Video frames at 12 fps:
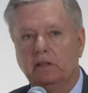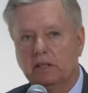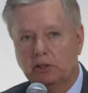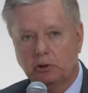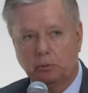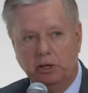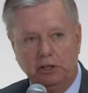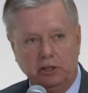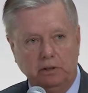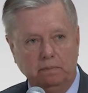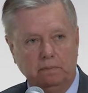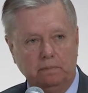this
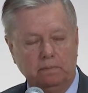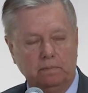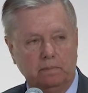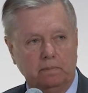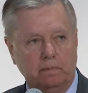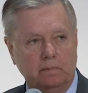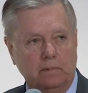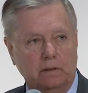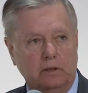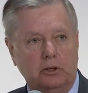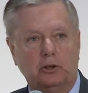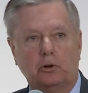region,
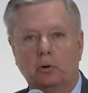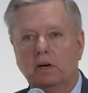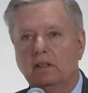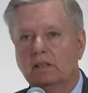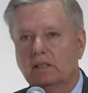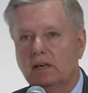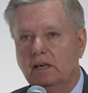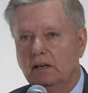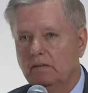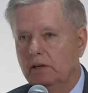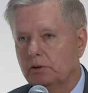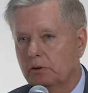destroying the state
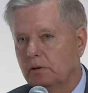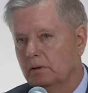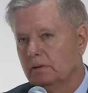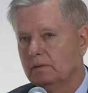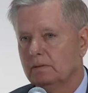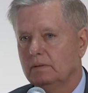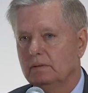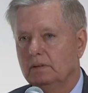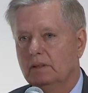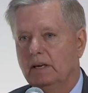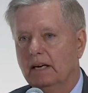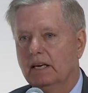of Israel,
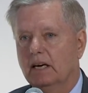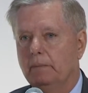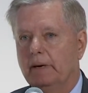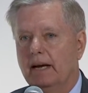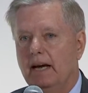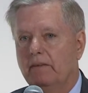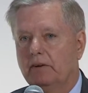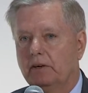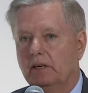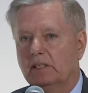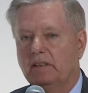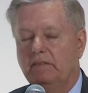and coming after
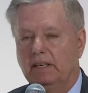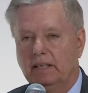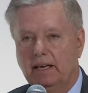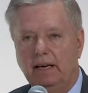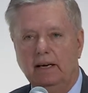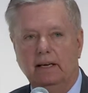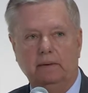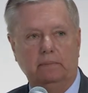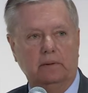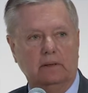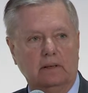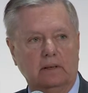us if they can.
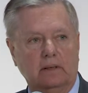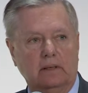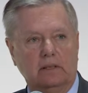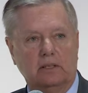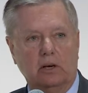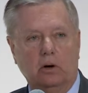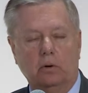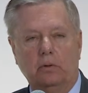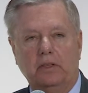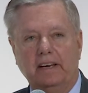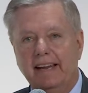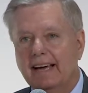So
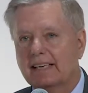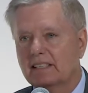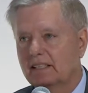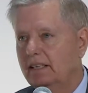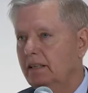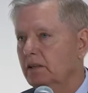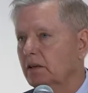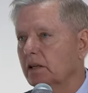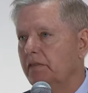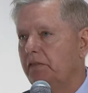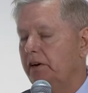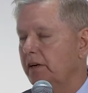the next deal,
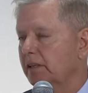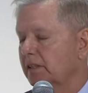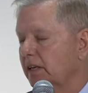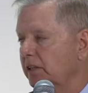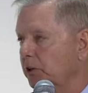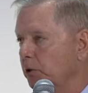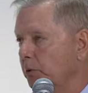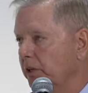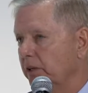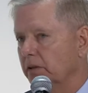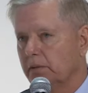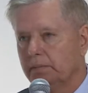if there is a new
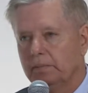deal,